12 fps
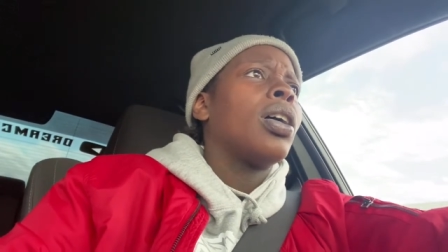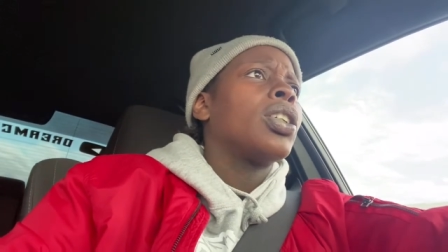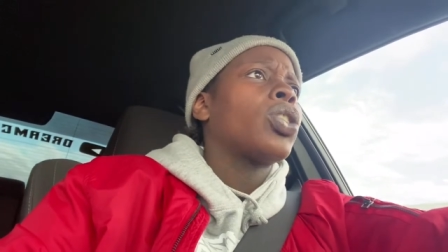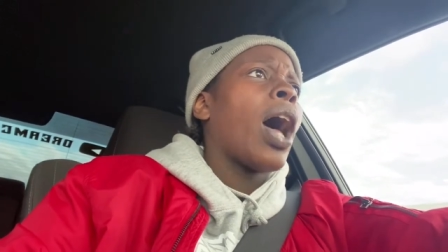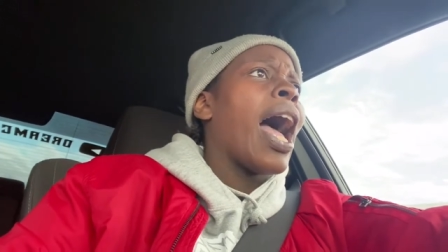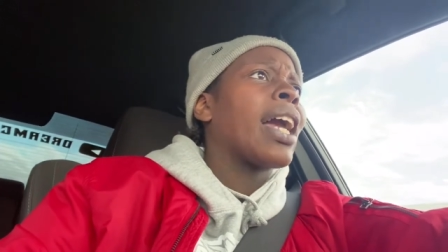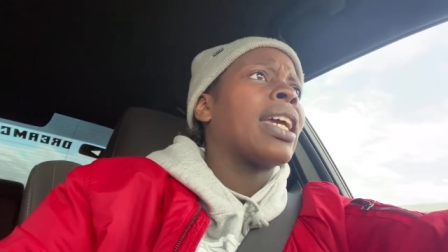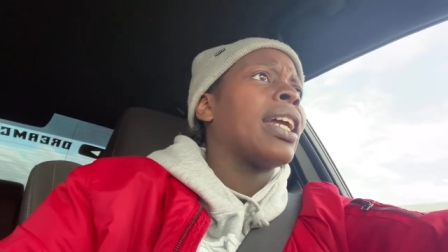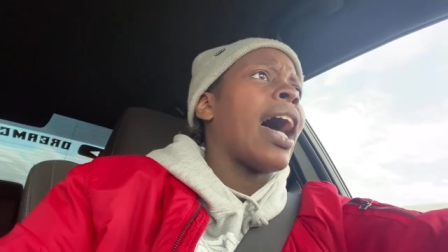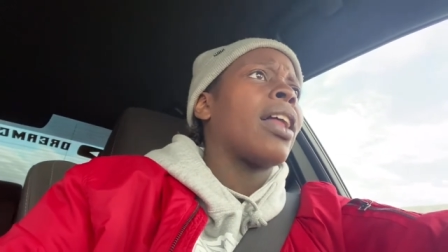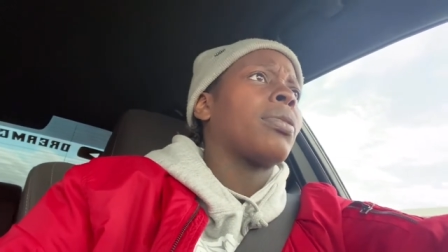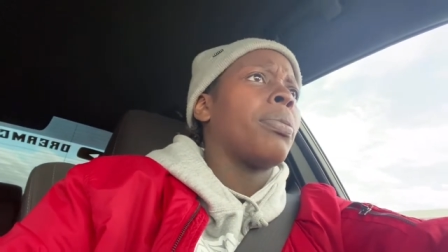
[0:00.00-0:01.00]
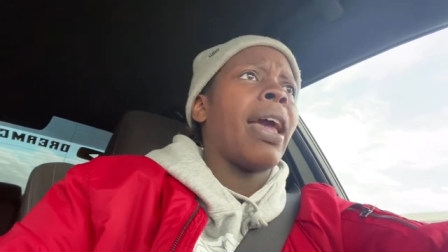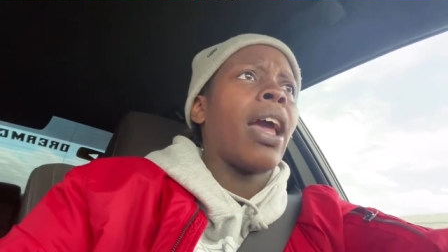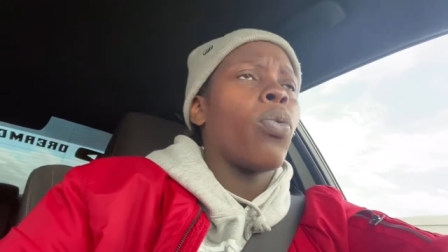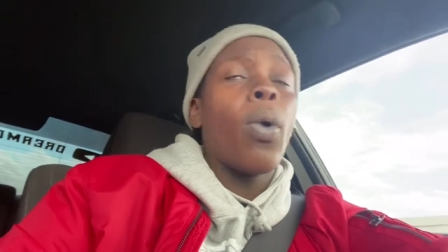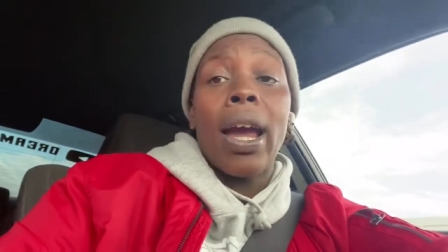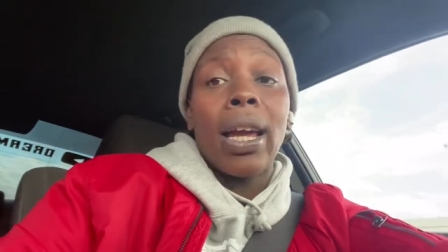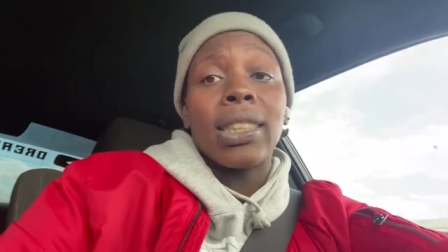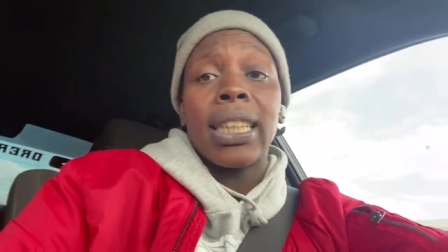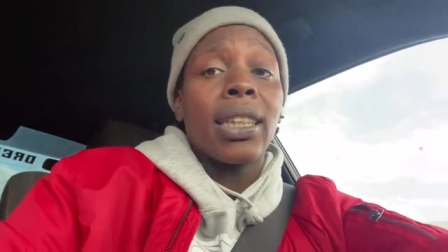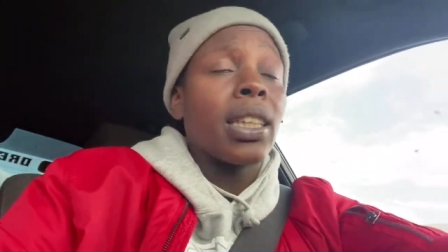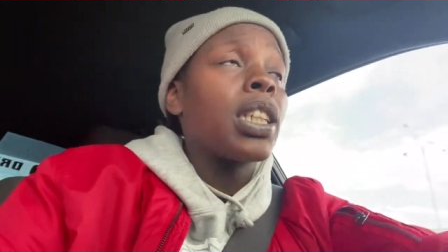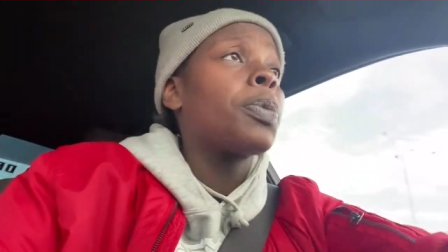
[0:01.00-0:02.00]
So I get out the man ways.
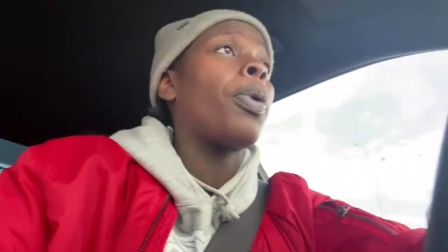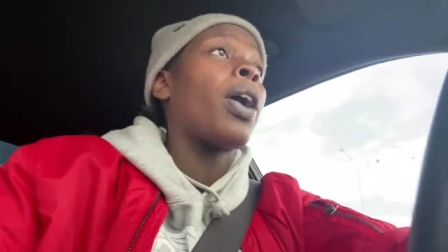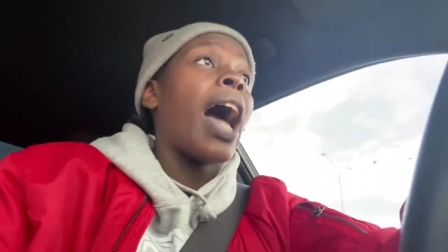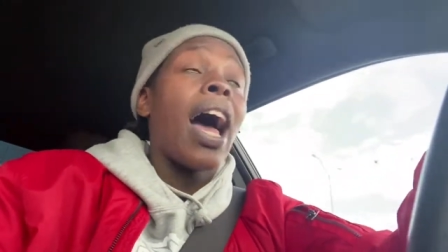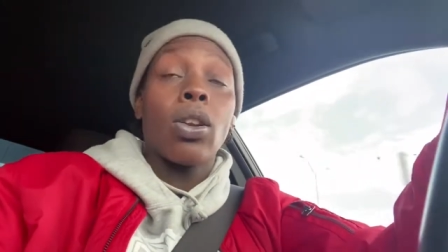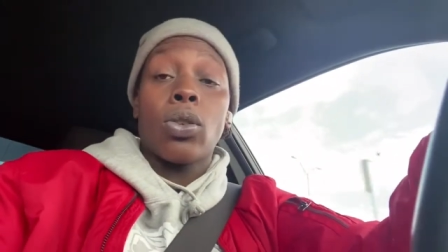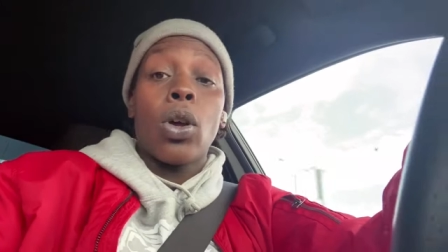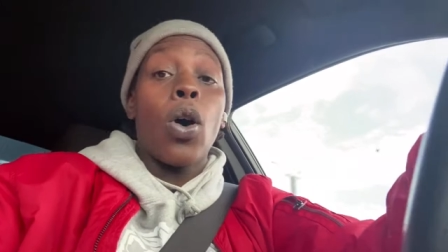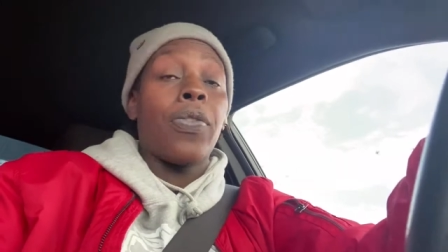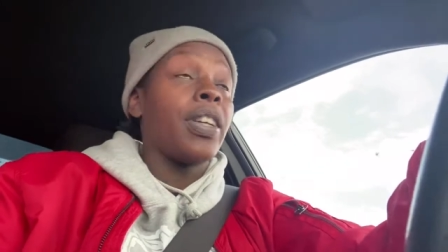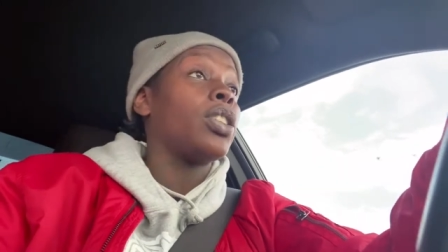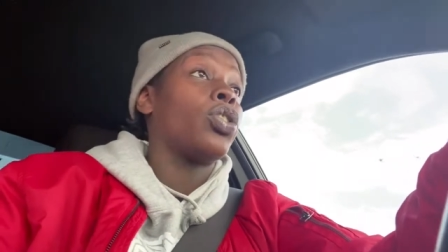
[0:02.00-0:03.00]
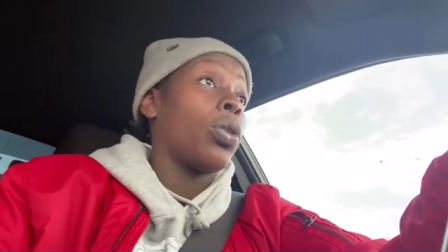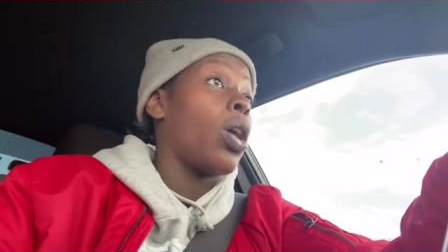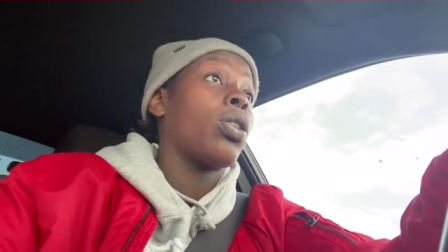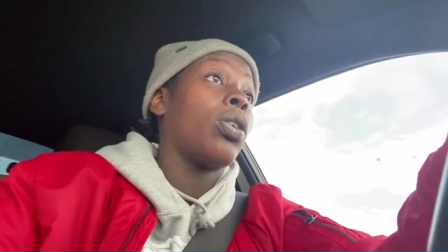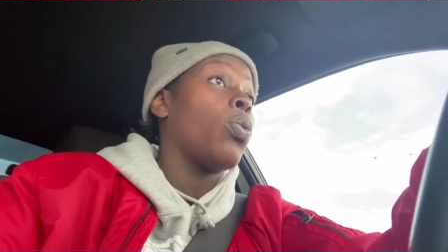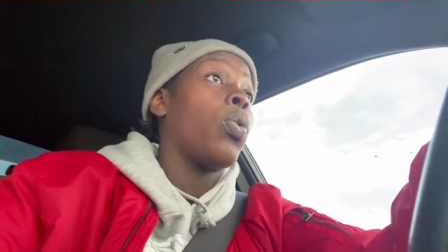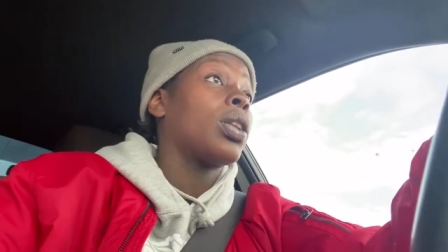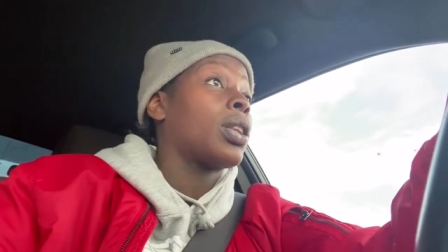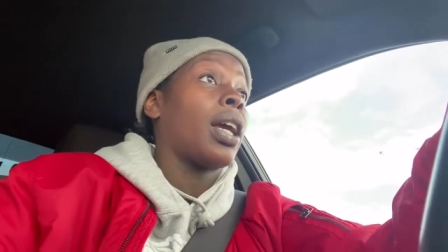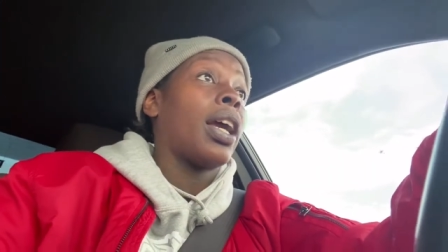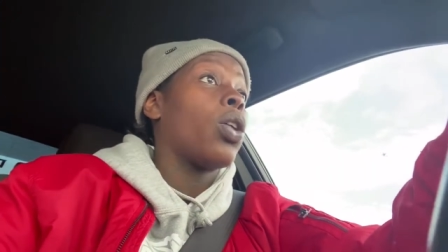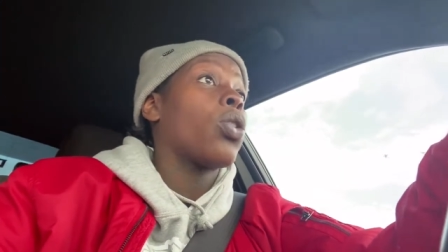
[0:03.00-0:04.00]
At this point, I don't know if he drunk or what the
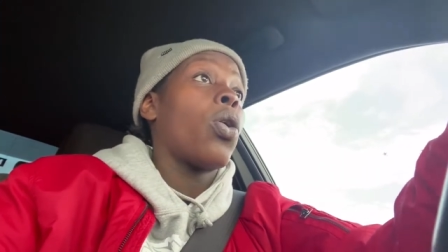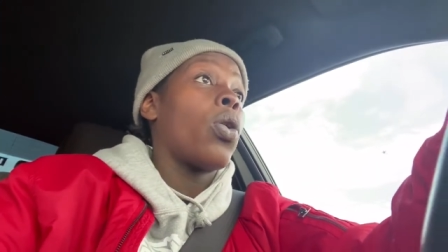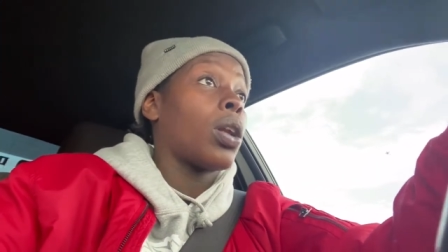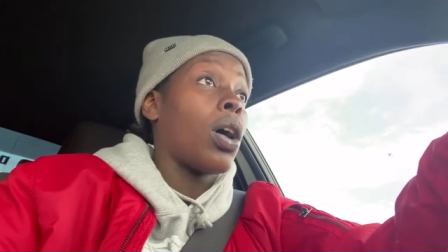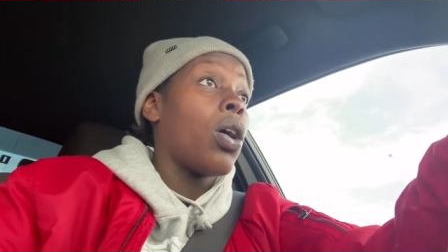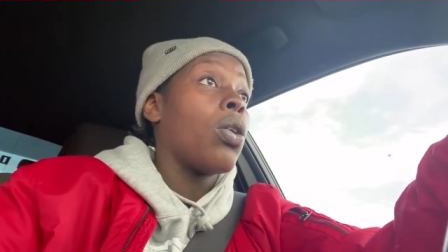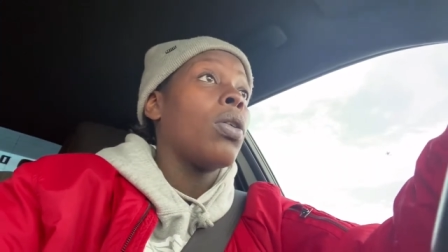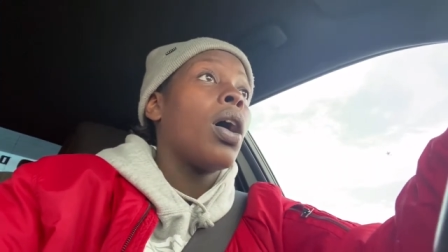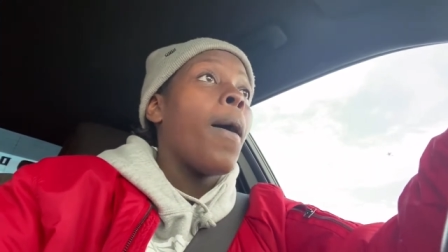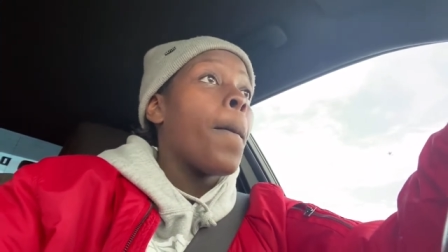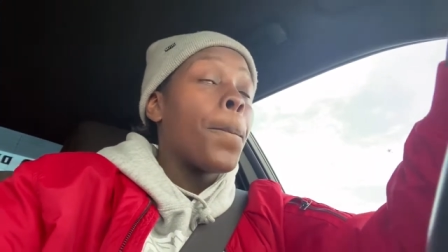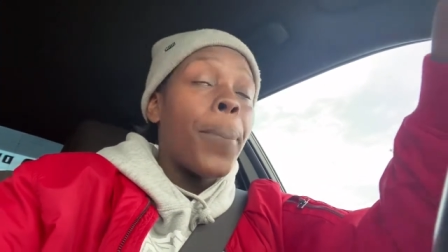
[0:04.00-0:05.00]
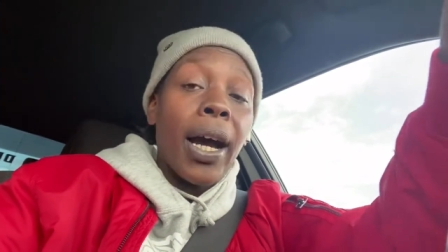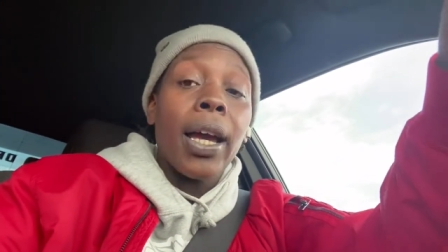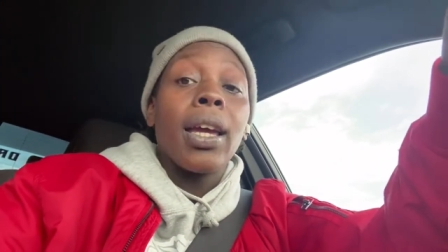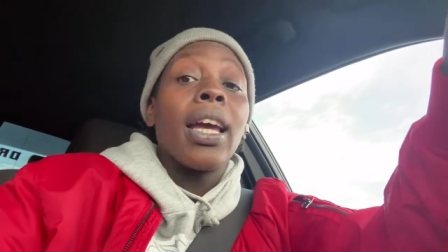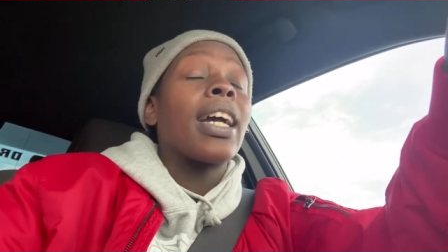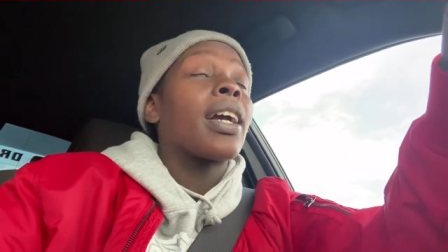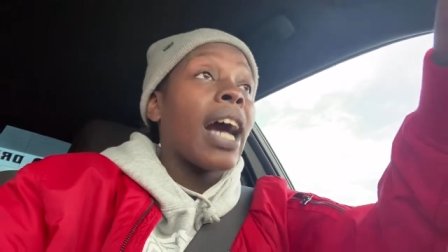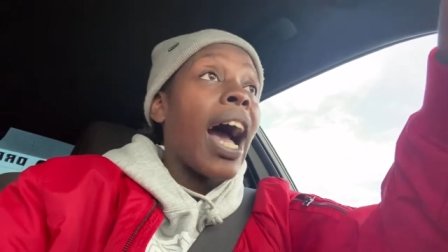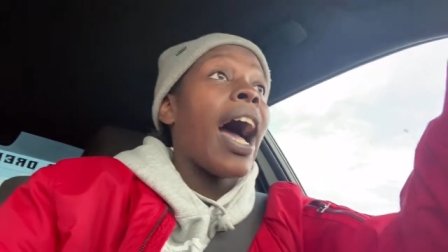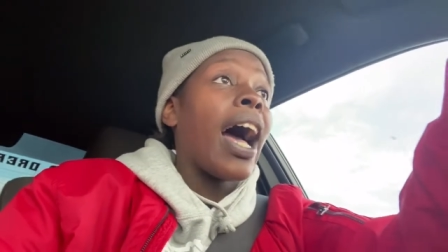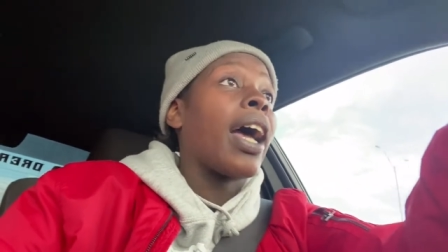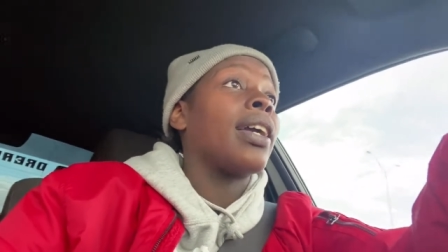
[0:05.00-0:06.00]
hell going on, but
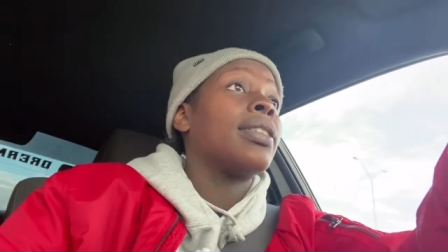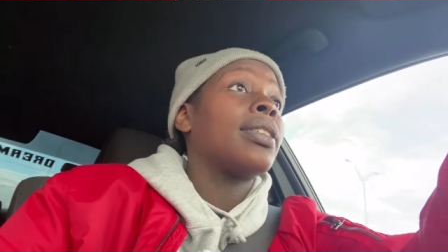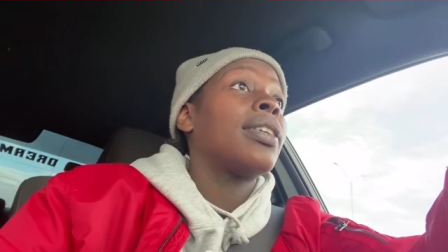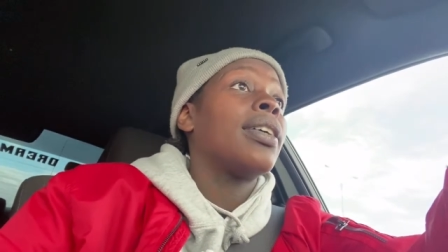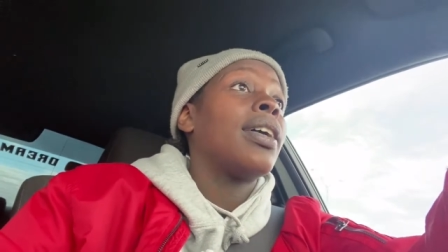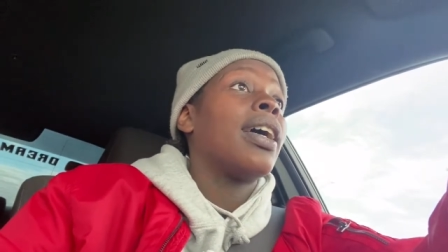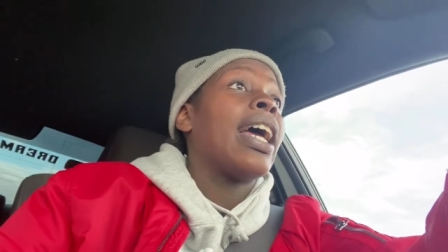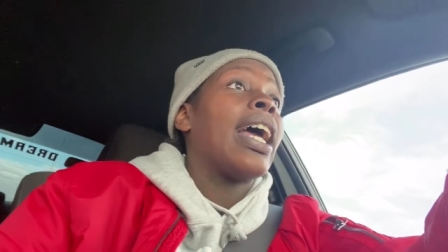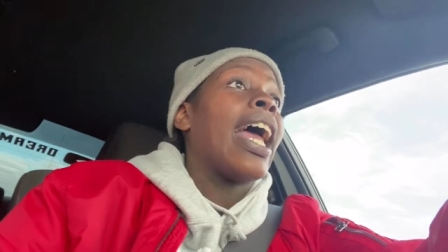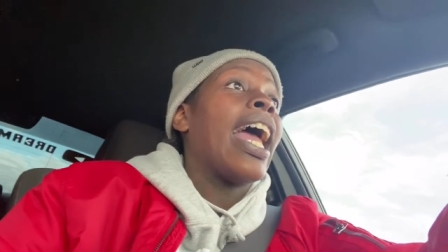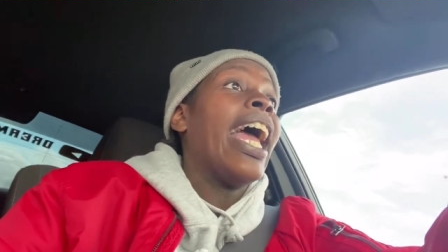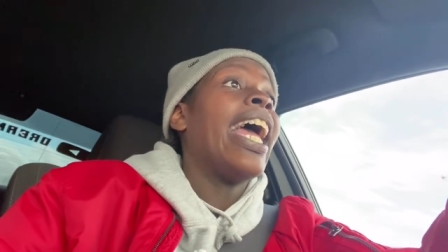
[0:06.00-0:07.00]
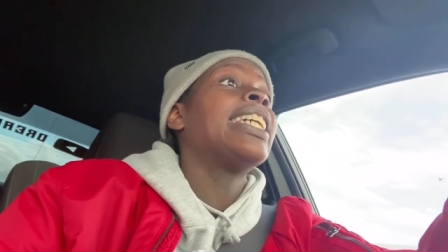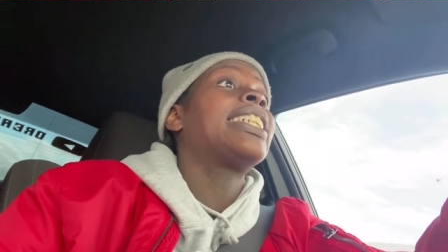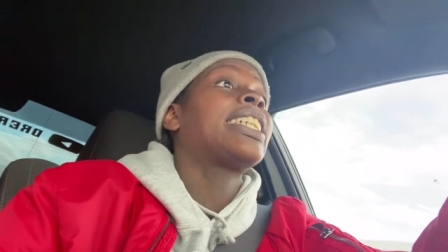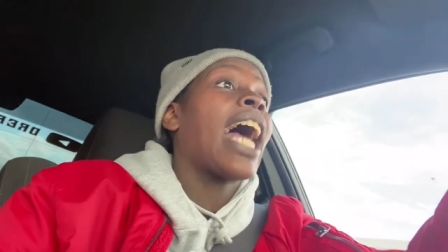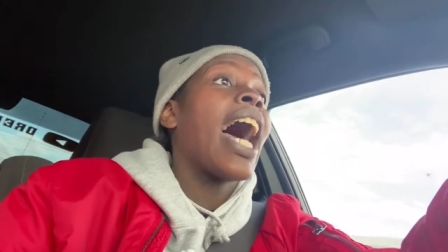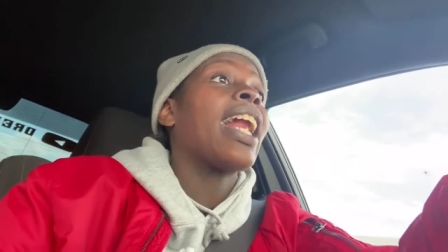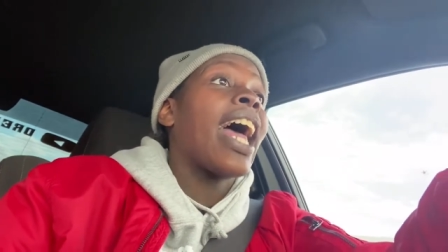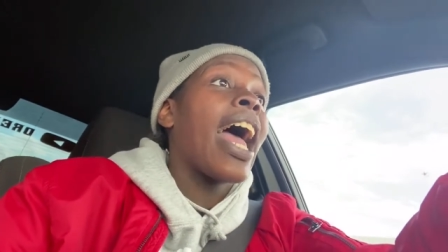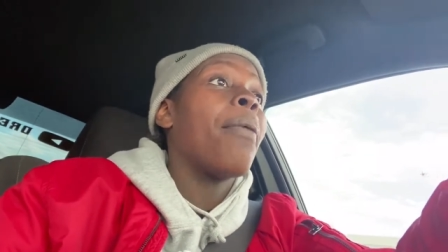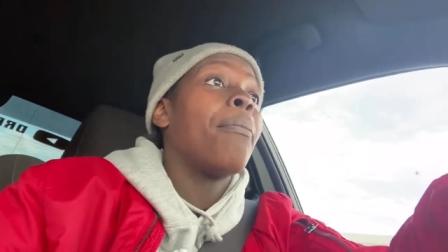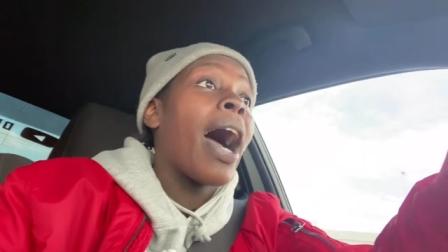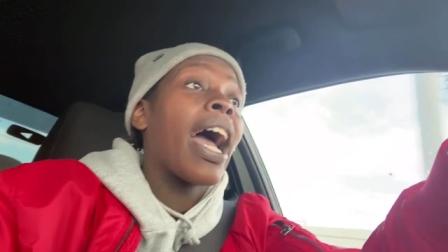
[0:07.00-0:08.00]
guys, he shot
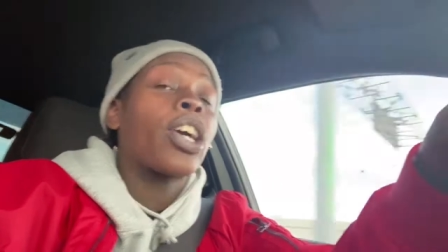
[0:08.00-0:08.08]
at my